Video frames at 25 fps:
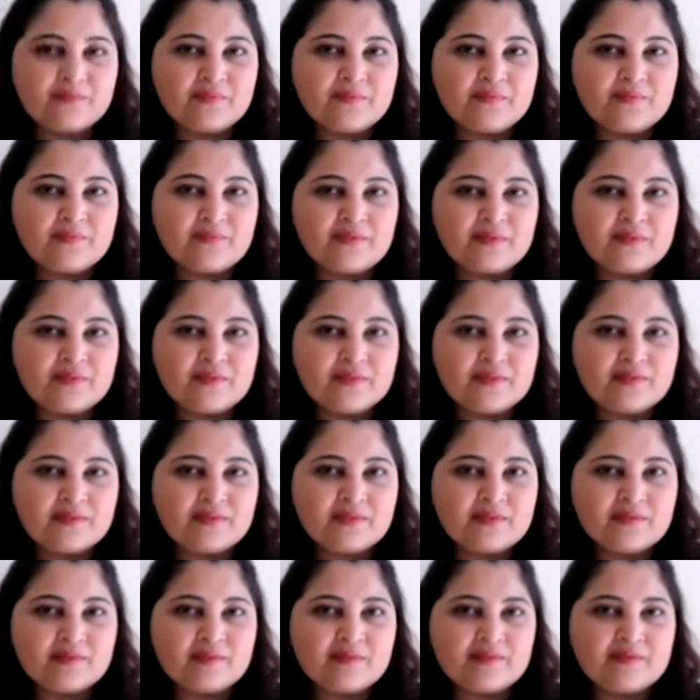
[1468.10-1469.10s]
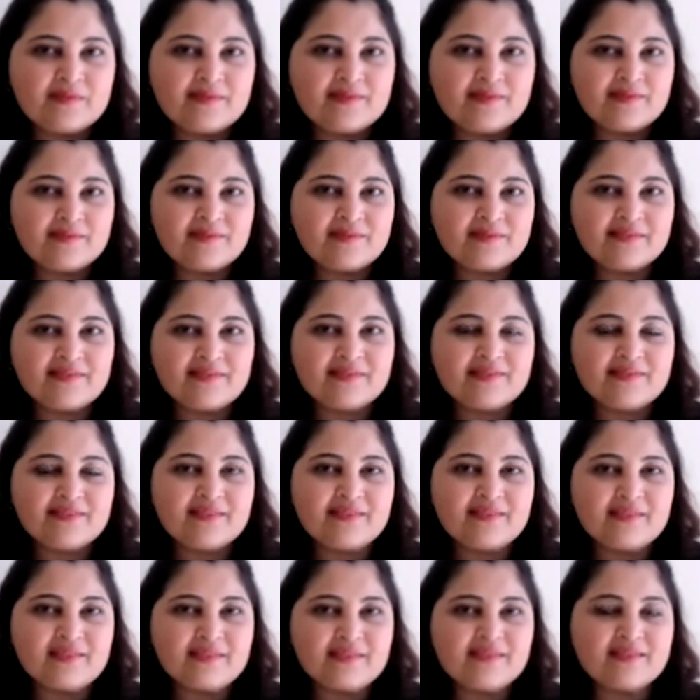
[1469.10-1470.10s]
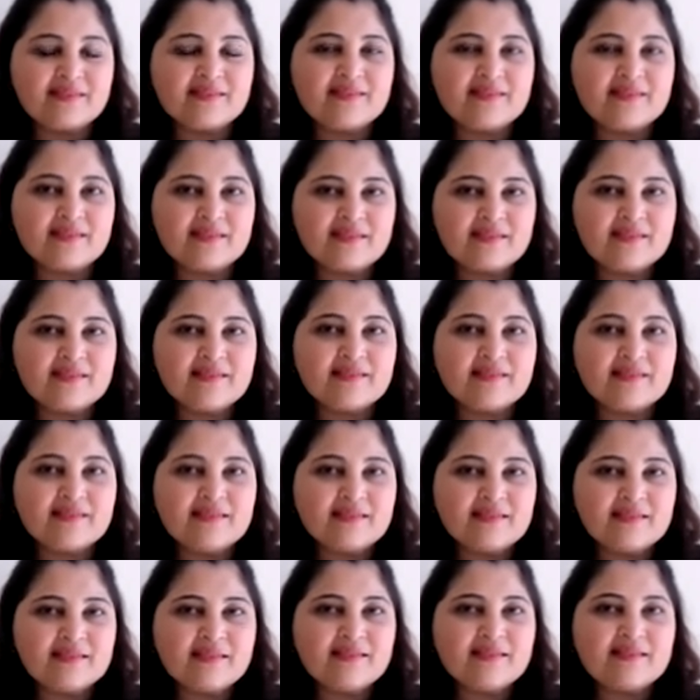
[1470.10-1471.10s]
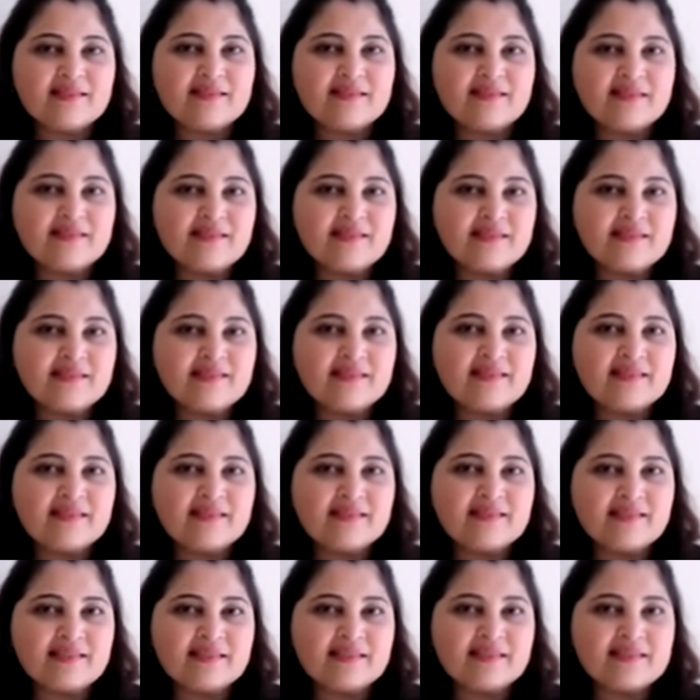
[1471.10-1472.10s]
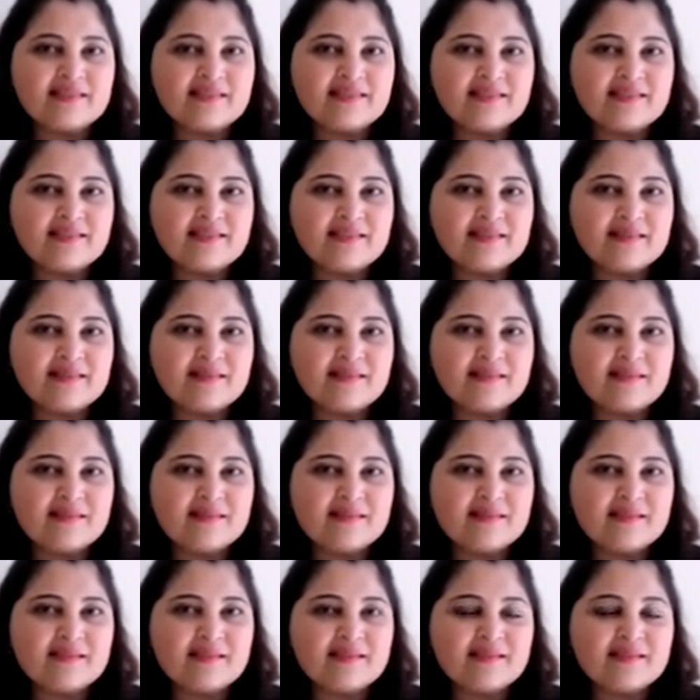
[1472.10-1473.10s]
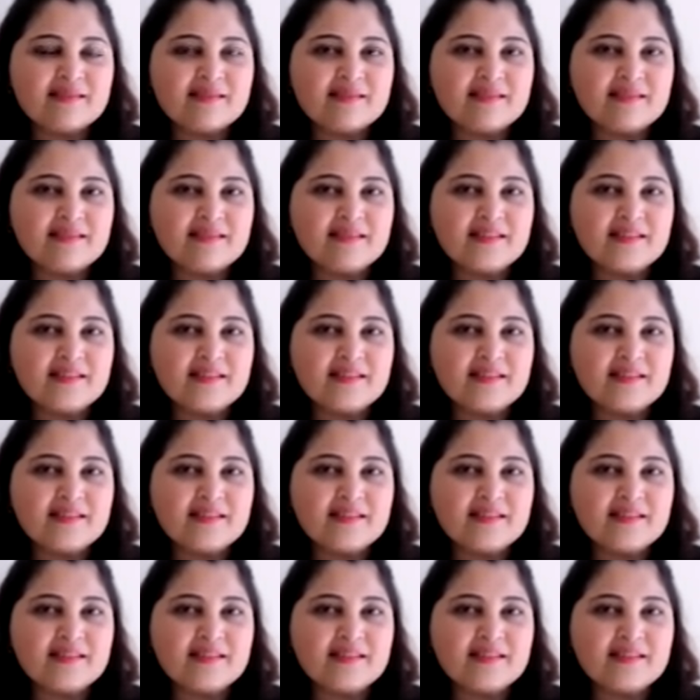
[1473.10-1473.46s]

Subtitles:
No words are spoken by the person on screen.